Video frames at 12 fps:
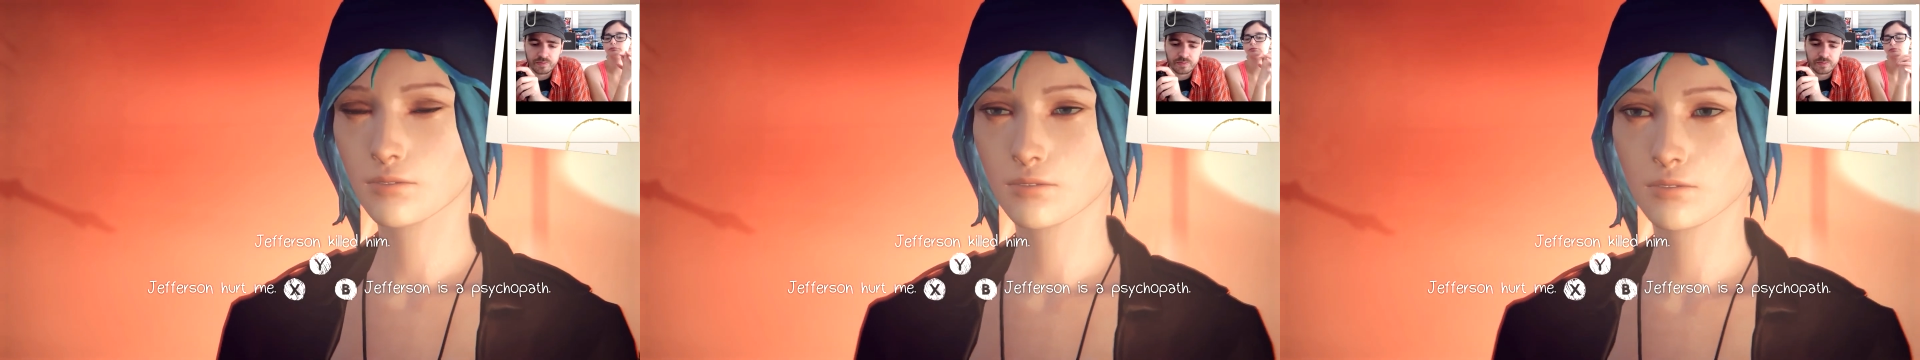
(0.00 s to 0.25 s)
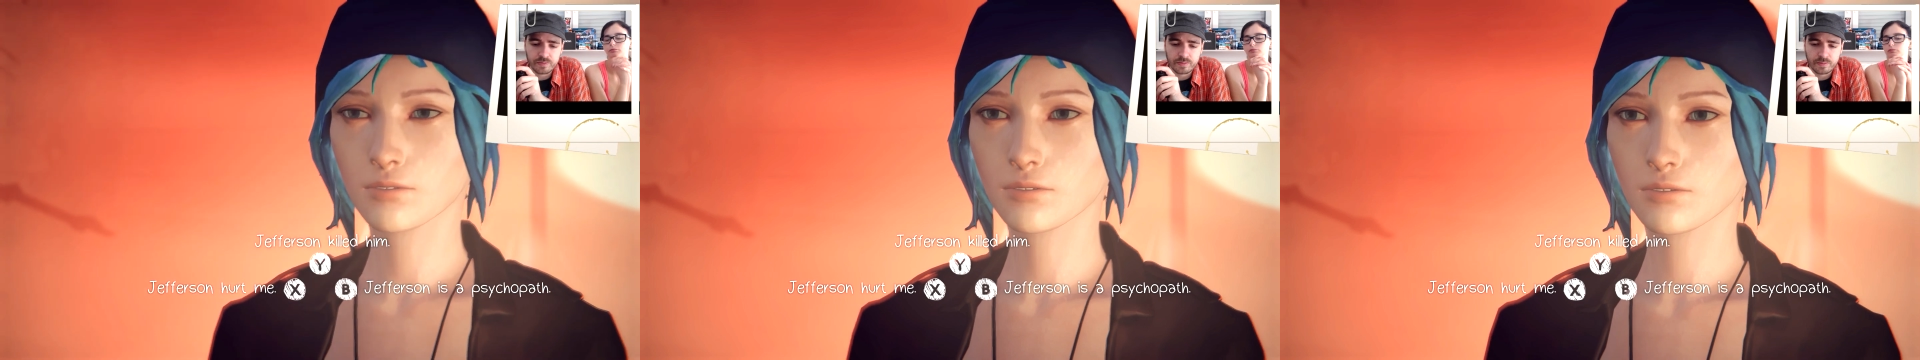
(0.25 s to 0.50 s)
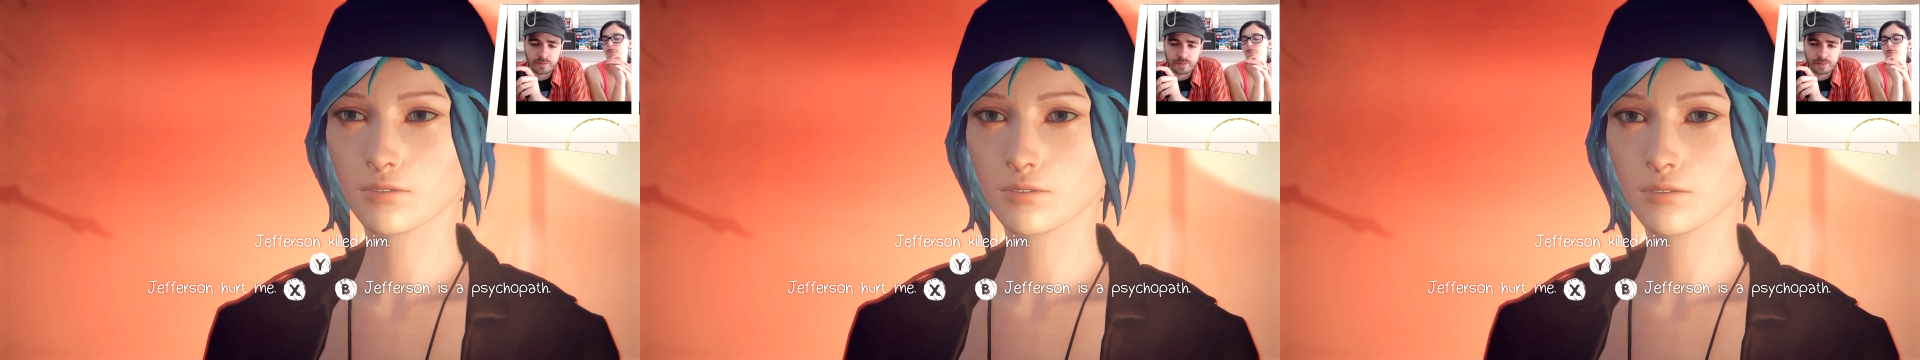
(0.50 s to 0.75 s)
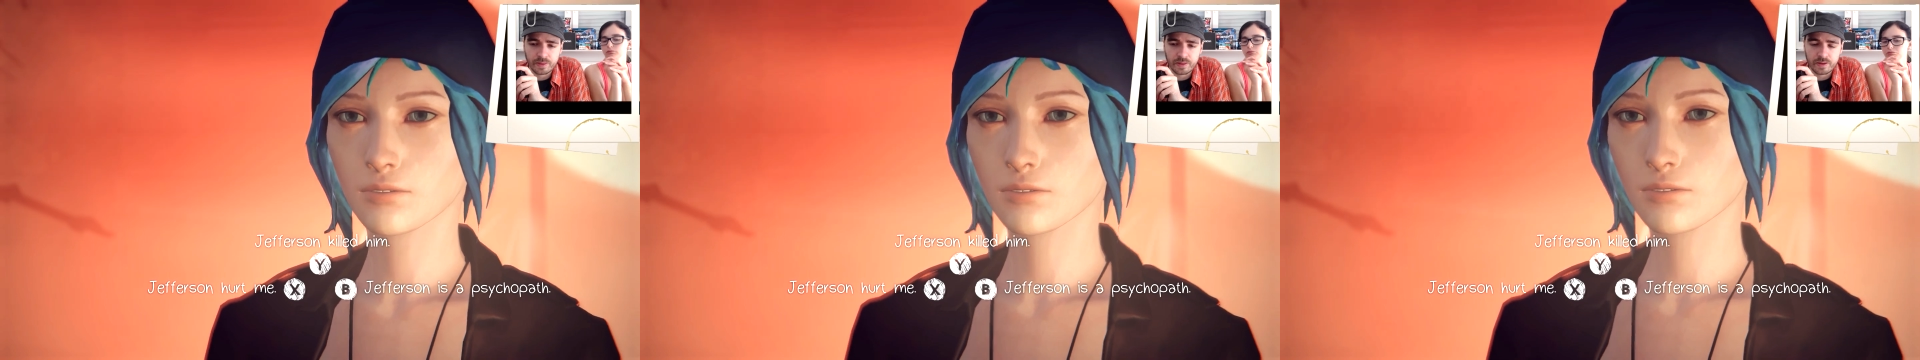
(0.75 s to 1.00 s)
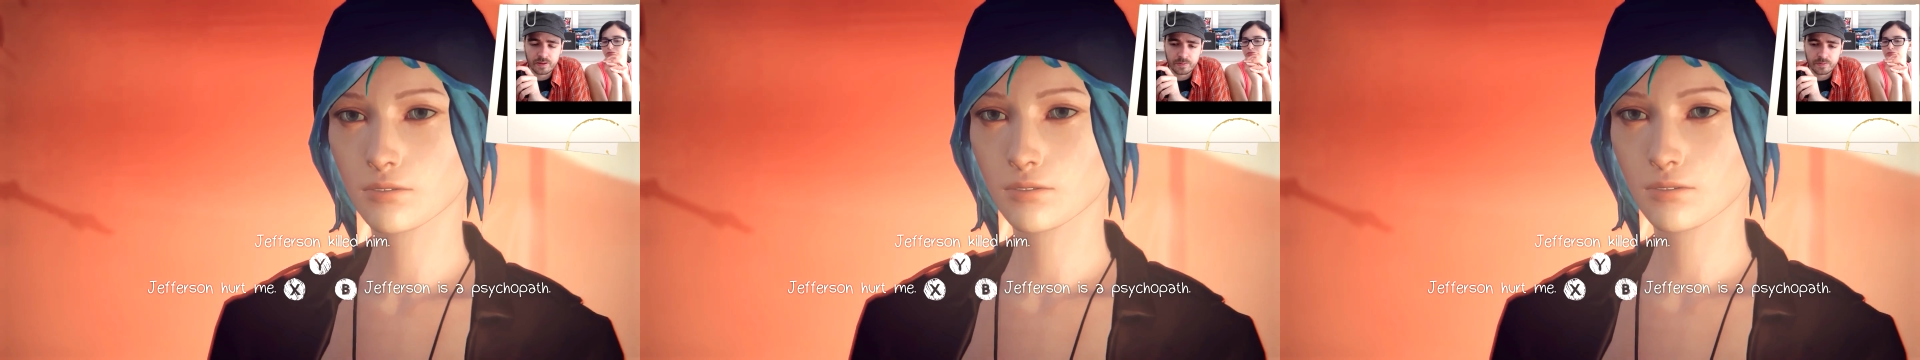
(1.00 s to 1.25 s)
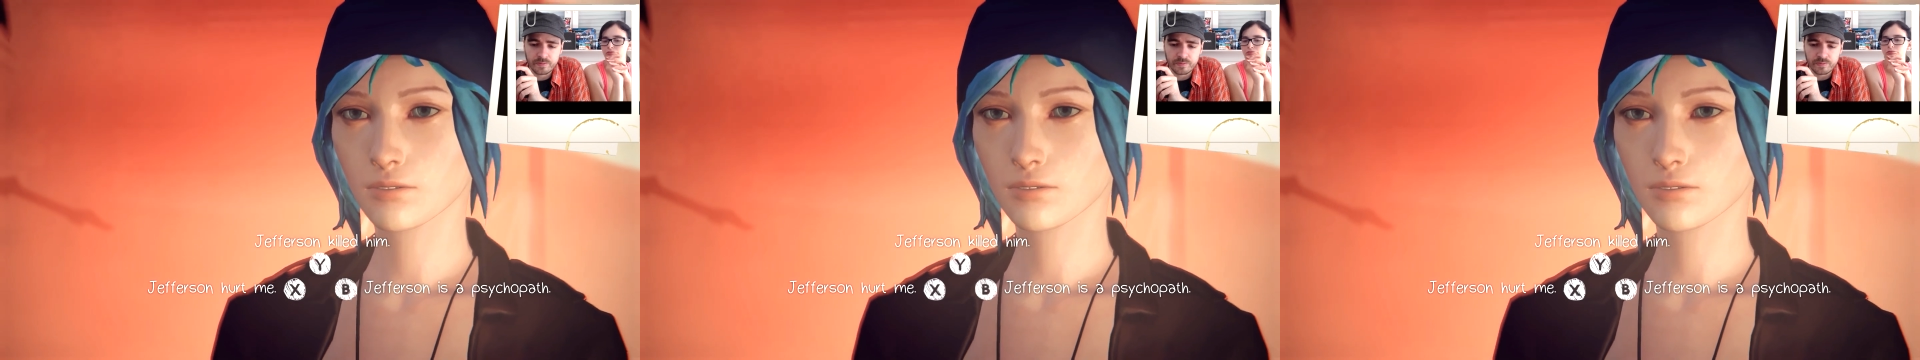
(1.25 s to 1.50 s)

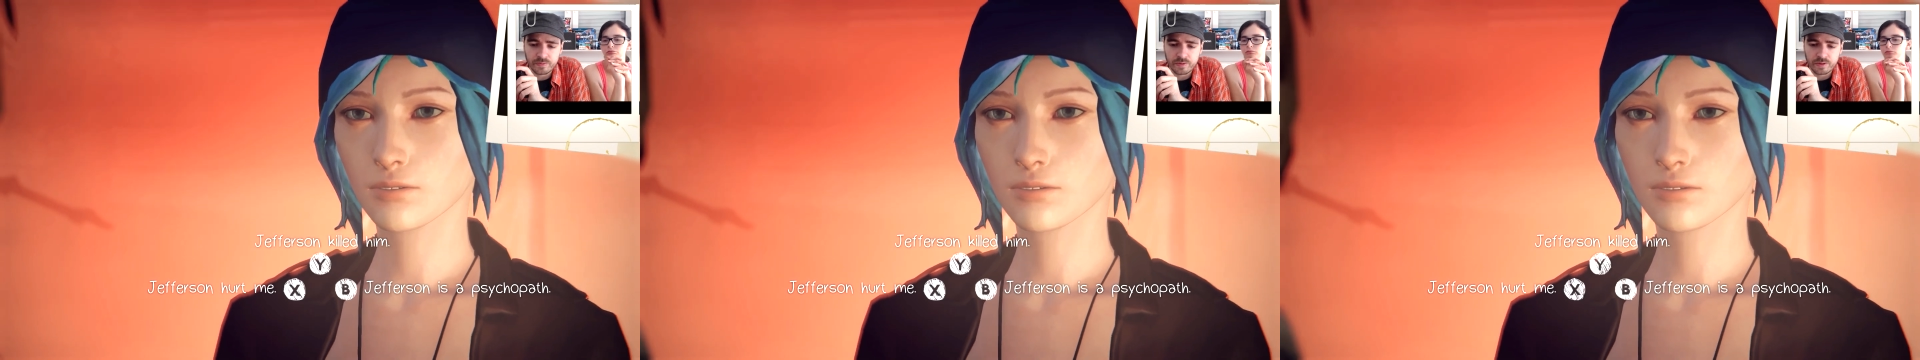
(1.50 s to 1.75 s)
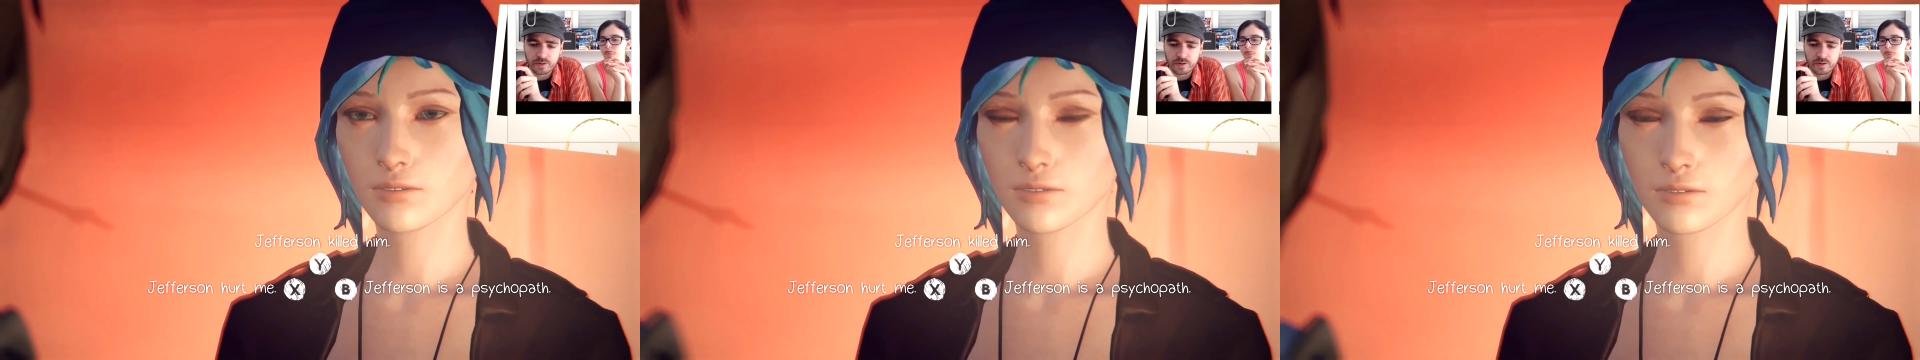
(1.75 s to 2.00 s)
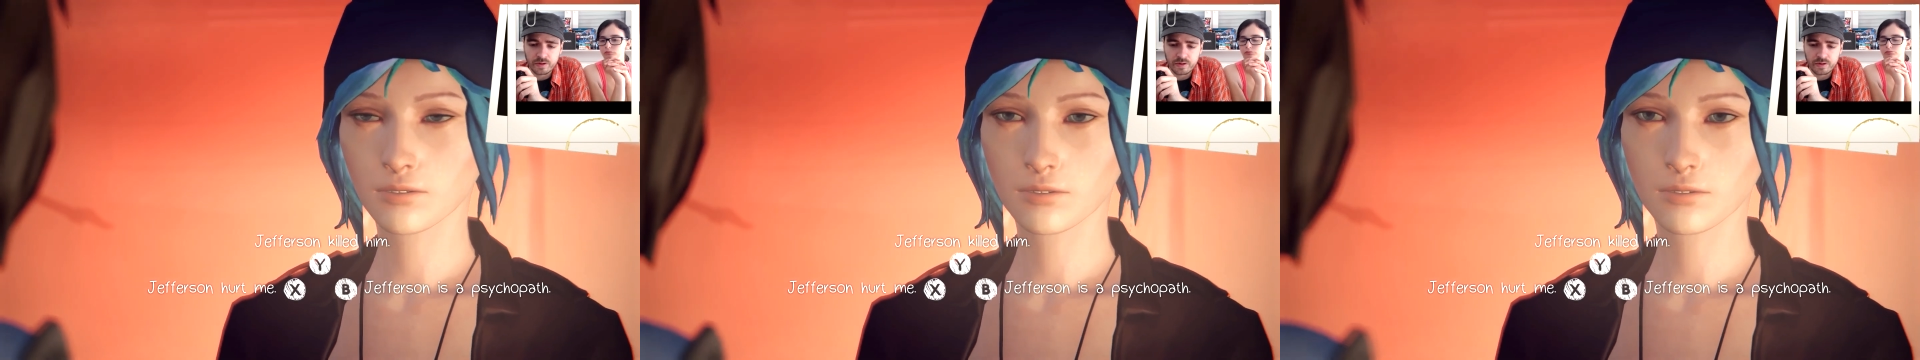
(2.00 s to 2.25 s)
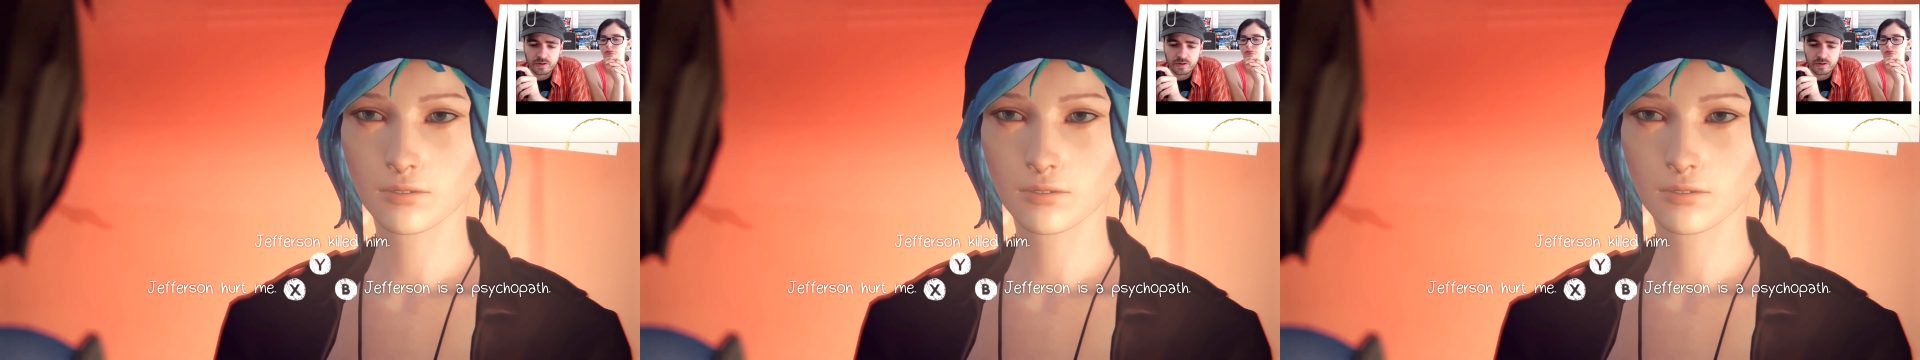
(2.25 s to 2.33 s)
(no one is talking)